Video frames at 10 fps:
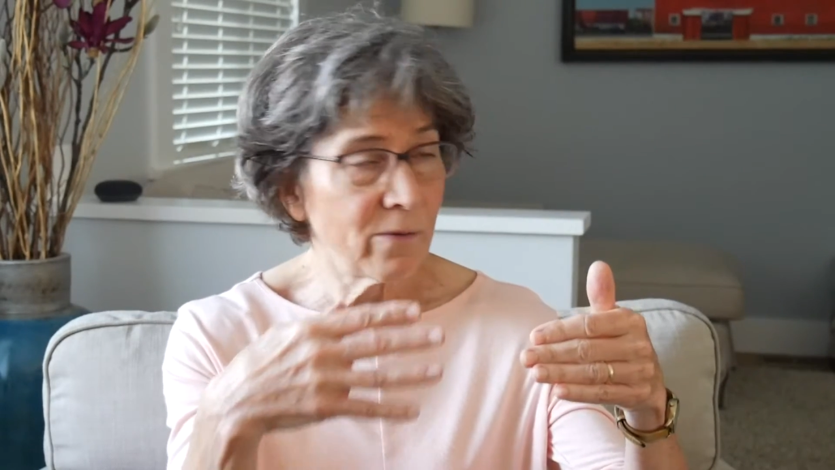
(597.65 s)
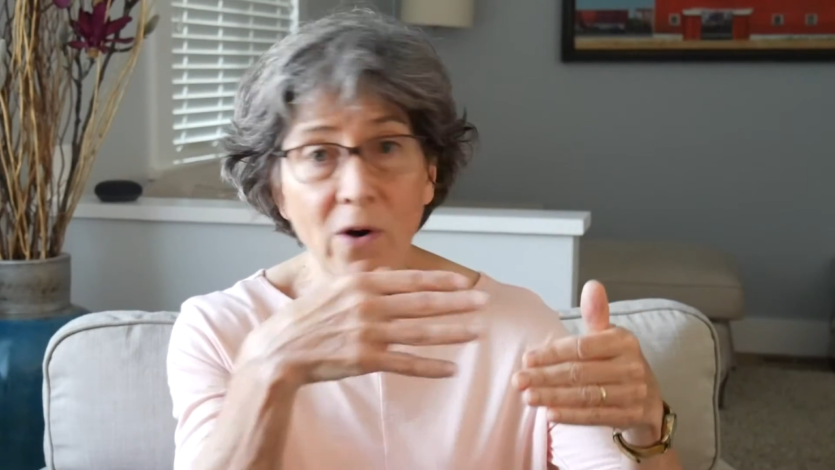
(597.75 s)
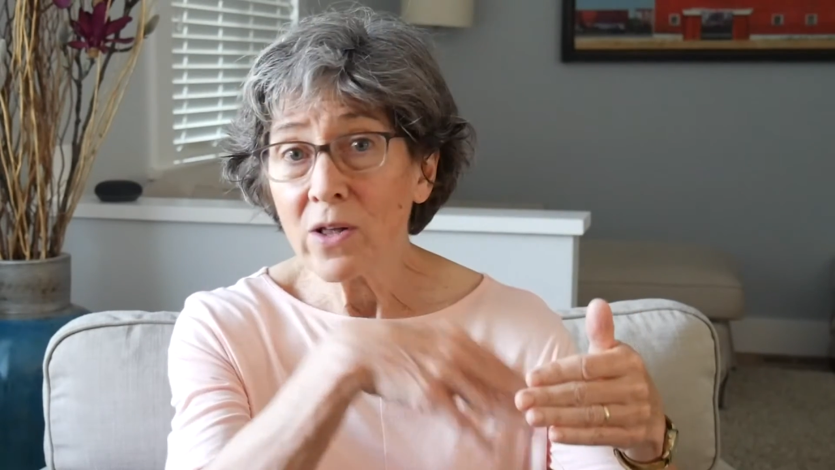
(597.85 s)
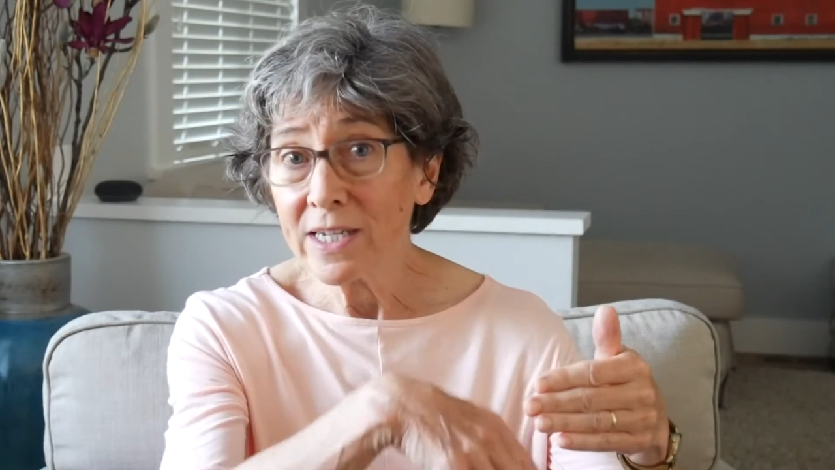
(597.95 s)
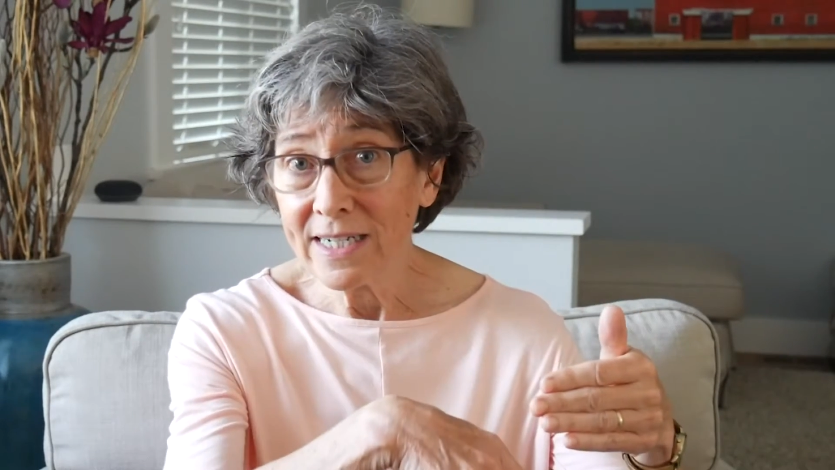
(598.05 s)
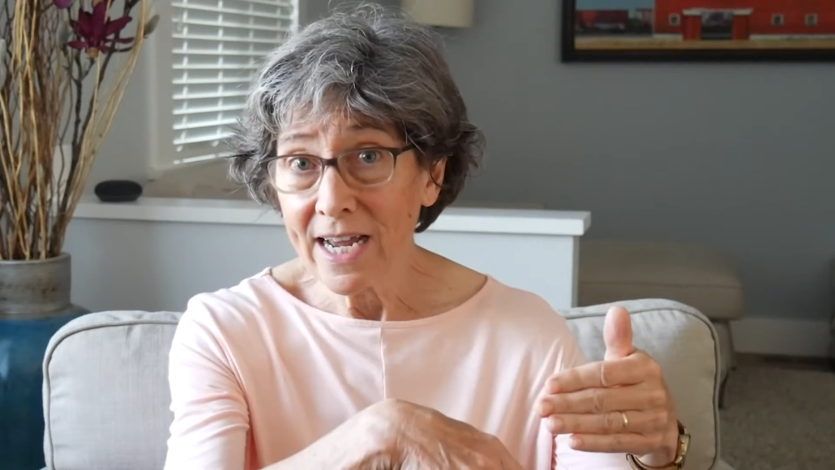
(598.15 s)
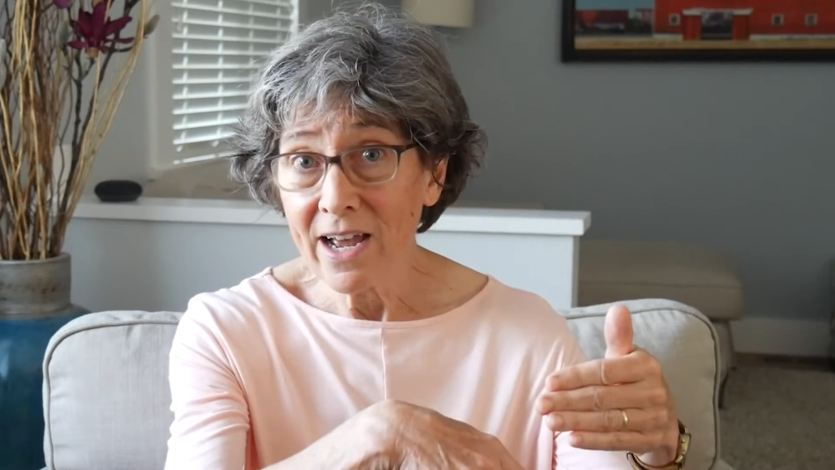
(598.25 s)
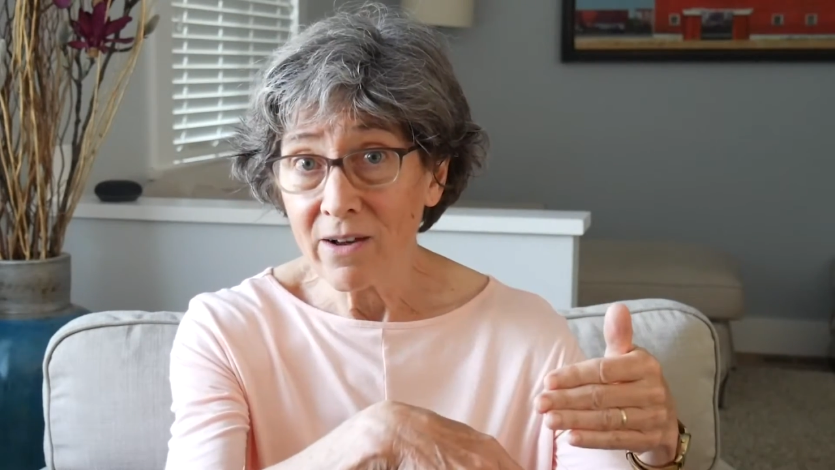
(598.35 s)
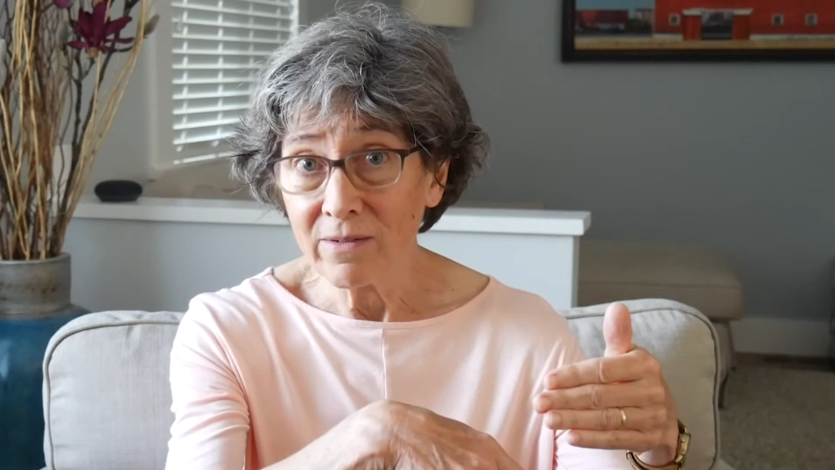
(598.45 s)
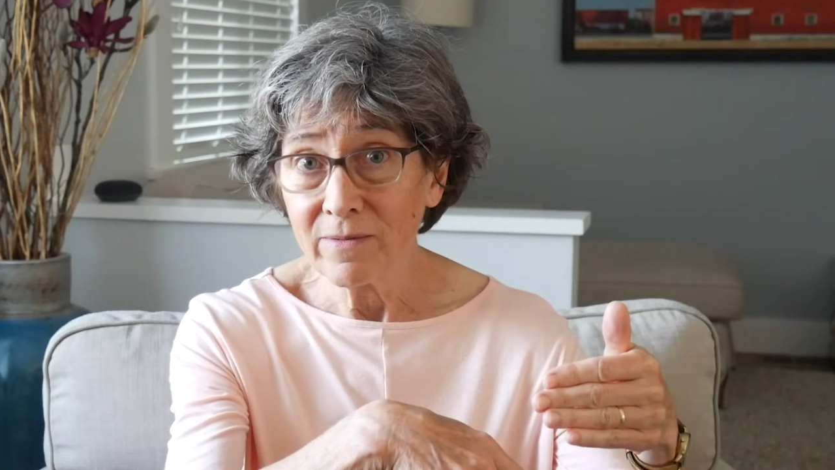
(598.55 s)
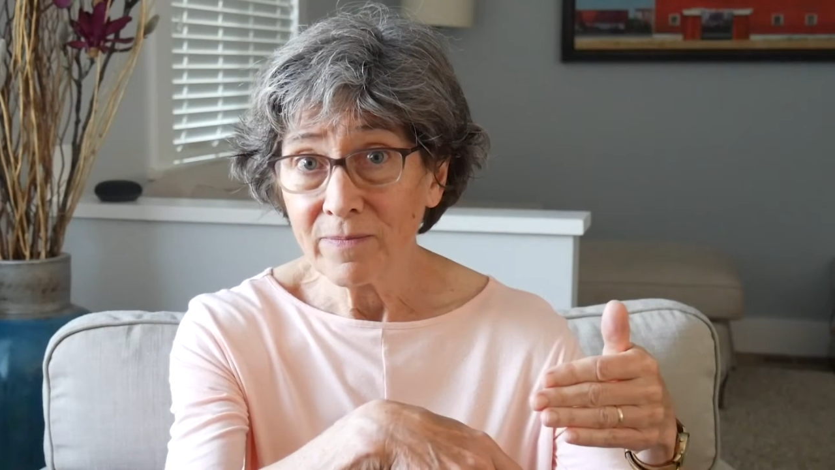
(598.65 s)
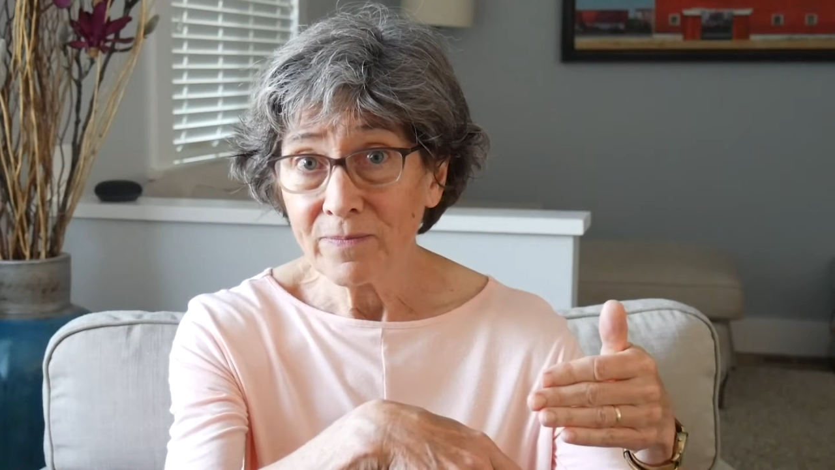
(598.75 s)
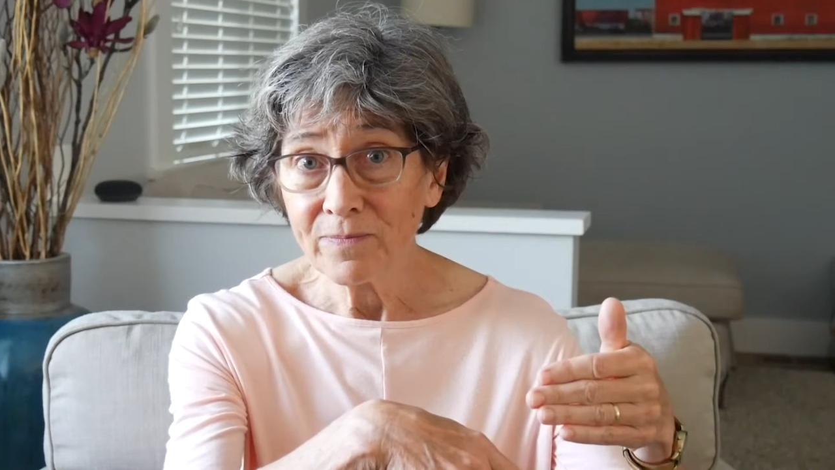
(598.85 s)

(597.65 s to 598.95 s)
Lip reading: falling down?